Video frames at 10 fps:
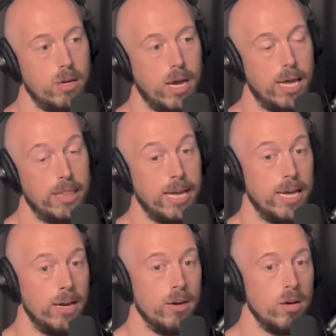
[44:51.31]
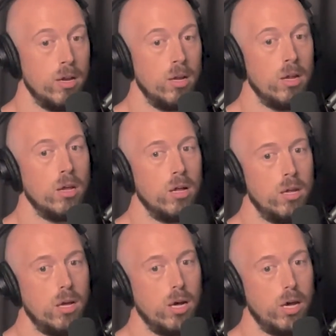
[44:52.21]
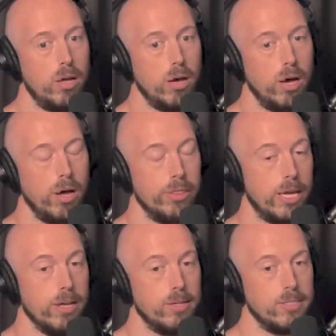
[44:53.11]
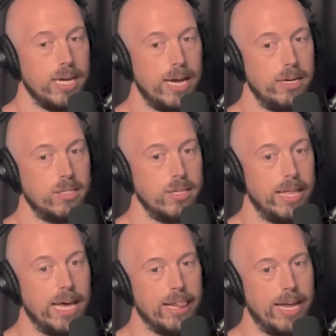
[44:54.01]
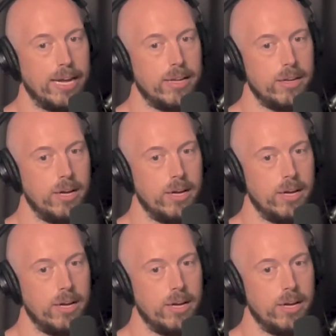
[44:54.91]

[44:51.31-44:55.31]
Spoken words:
And then on the other side to that, like,